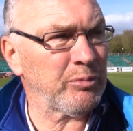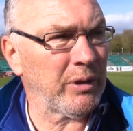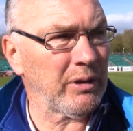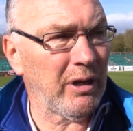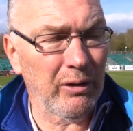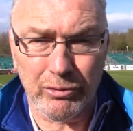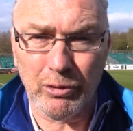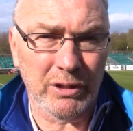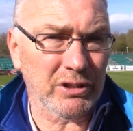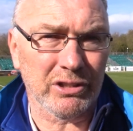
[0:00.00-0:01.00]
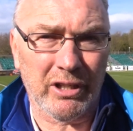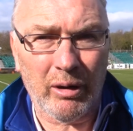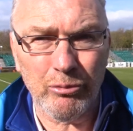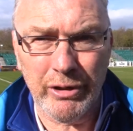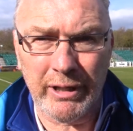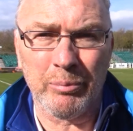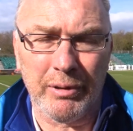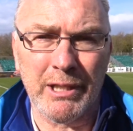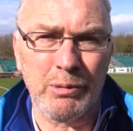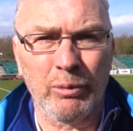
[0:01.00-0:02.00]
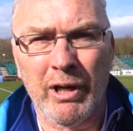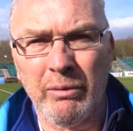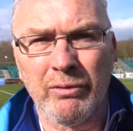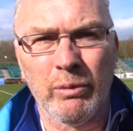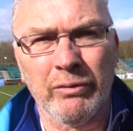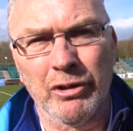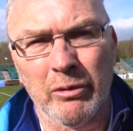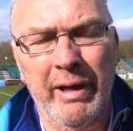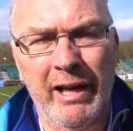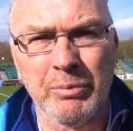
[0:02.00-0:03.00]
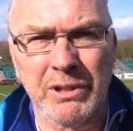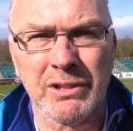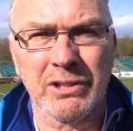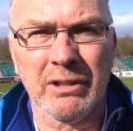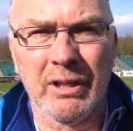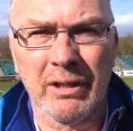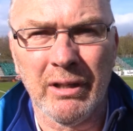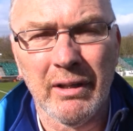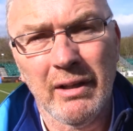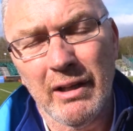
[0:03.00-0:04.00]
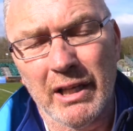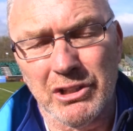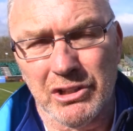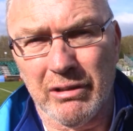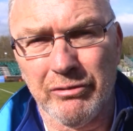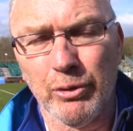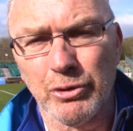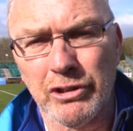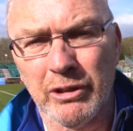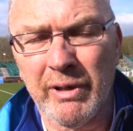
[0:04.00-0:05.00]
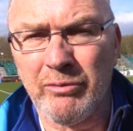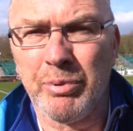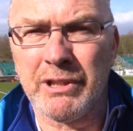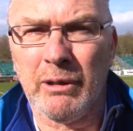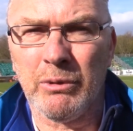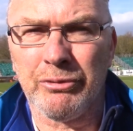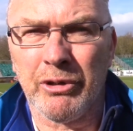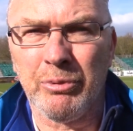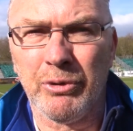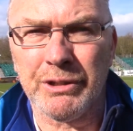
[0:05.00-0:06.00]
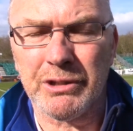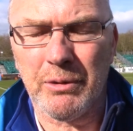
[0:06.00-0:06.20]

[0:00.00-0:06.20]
But overall, as I say, I'm really pleased with the way we've gone about our business today, and it's just unfortunate that we haven't picked up the 3 points.